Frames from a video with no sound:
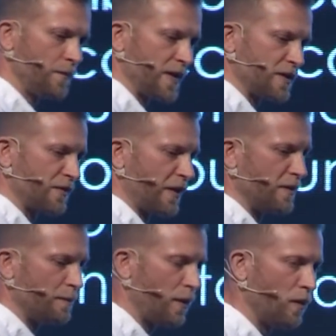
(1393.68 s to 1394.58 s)
it's very
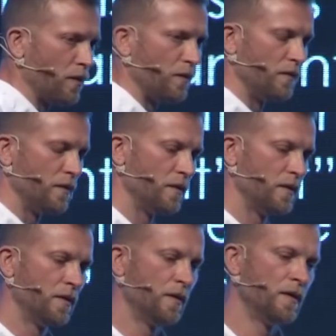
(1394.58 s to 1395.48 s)
important
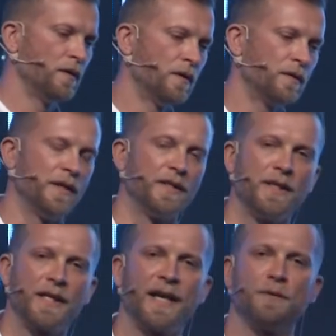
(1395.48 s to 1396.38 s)
that
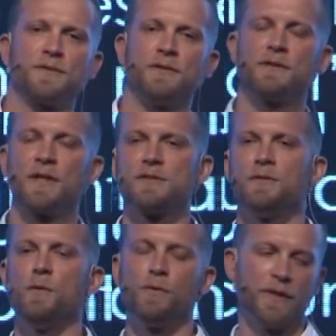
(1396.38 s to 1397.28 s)
the accountant
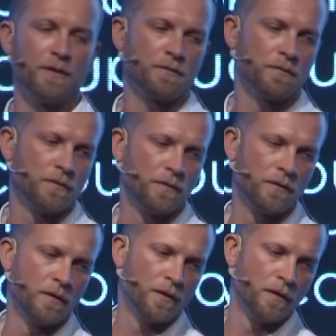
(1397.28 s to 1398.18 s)
doesn't audit
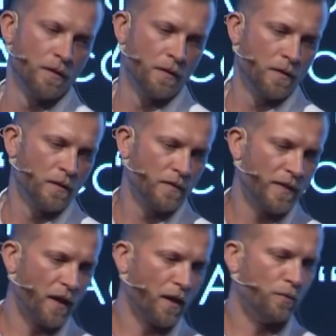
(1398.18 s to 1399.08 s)

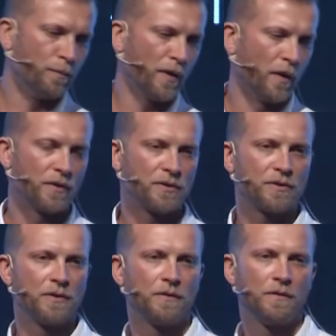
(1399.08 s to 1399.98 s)
their own
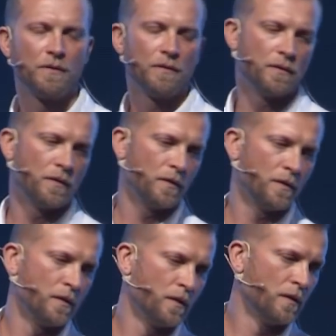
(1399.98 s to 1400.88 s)
books.
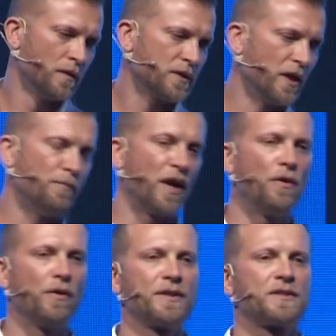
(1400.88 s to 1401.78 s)
So in my
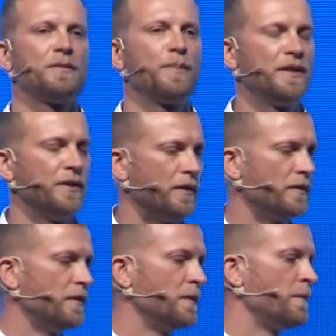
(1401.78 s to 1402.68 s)
honest
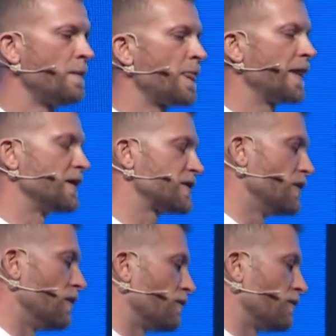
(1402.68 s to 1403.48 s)
opinion, it's not